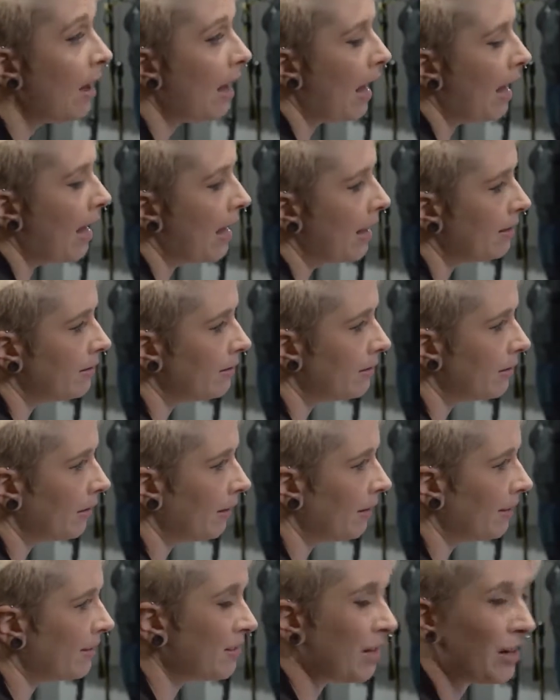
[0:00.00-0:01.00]
and
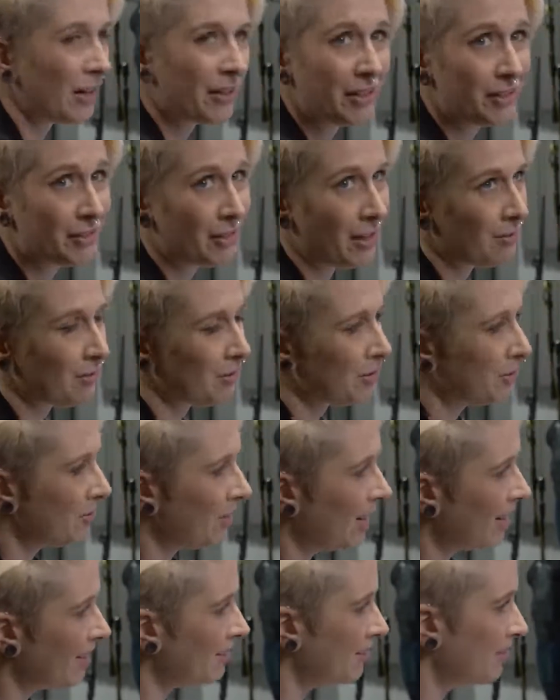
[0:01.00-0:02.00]
it's not going to sound too
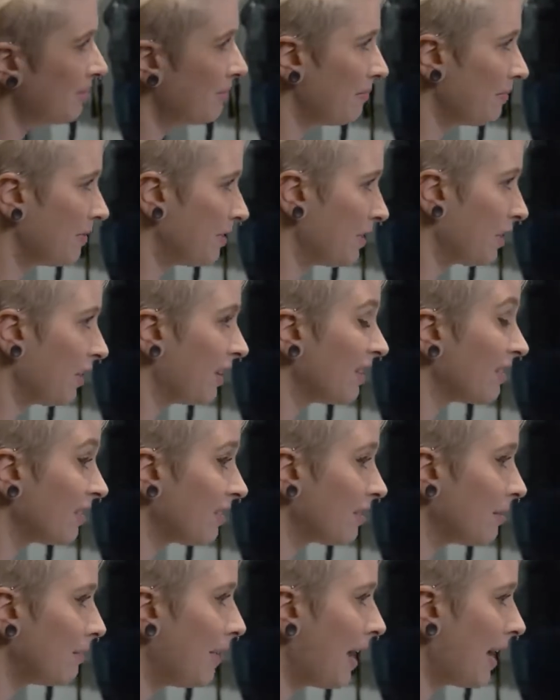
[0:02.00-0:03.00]
nice. So let's
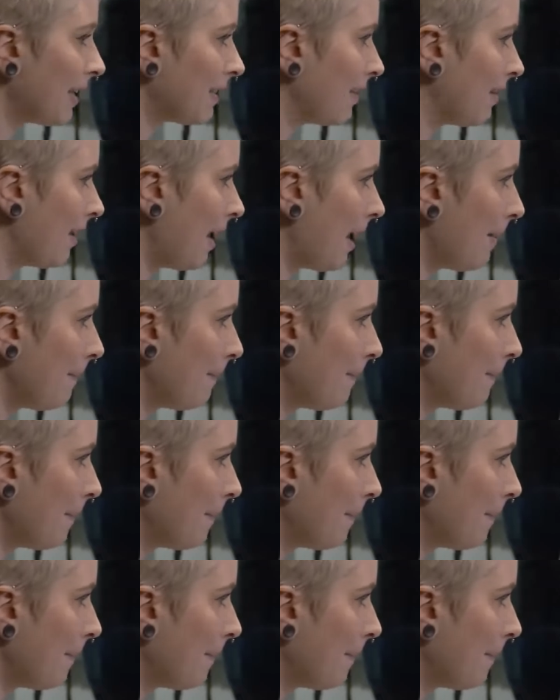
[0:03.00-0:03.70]
listen back to that.